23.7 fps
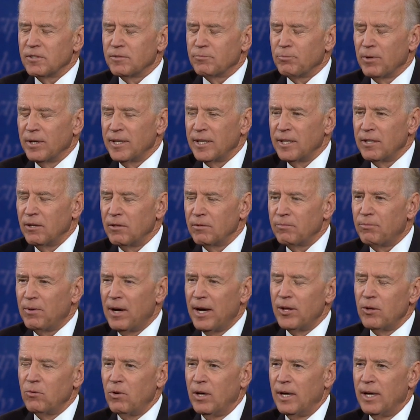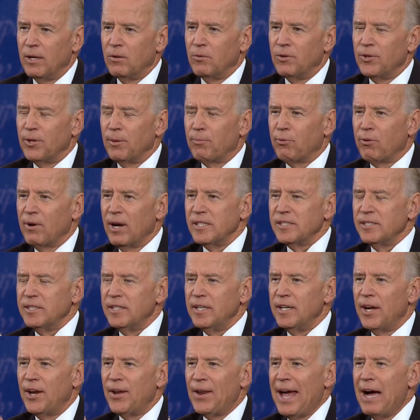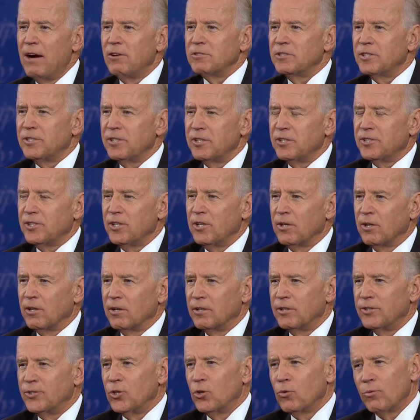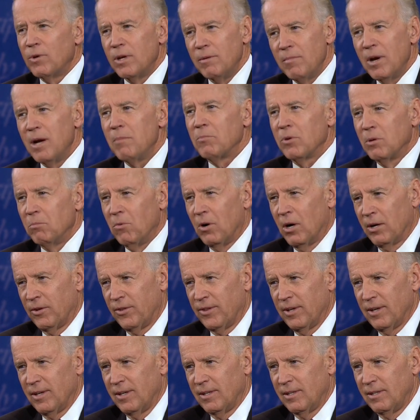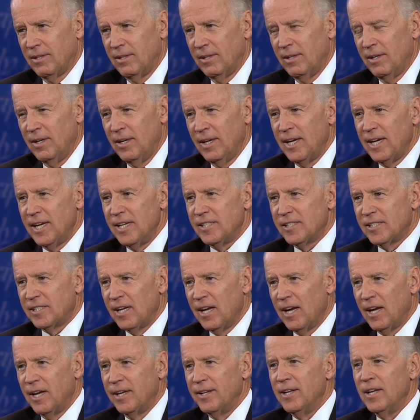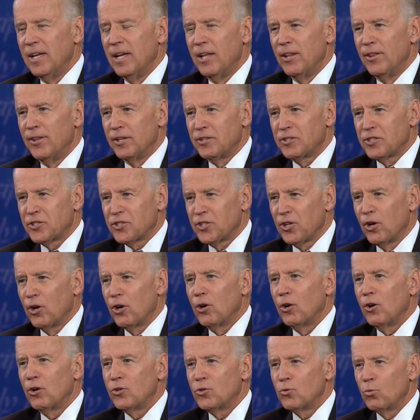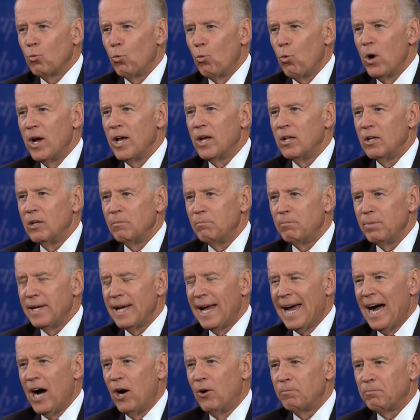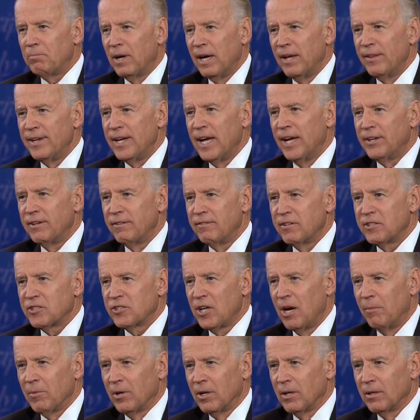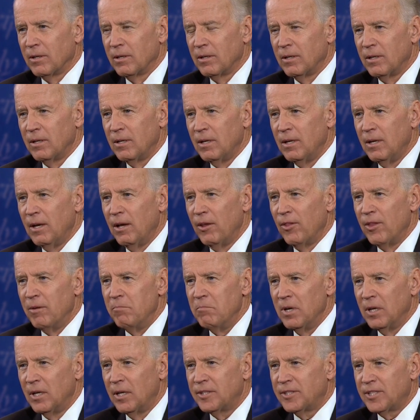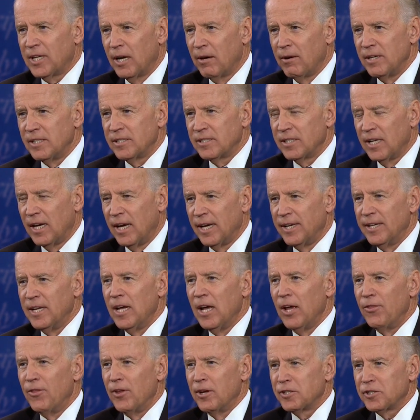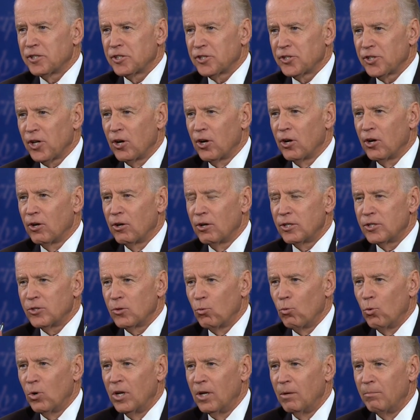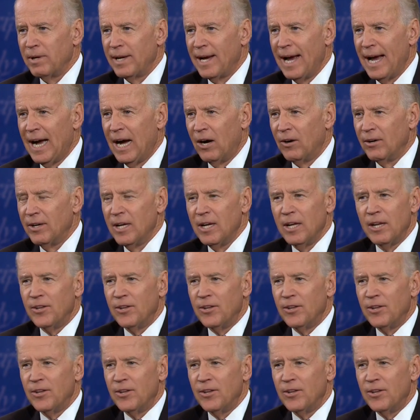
For bringing those, by the way, when the president announced the surge, you'll remember, Martha, he said the surge will be out by the end of the summer. The military said the surge will be out.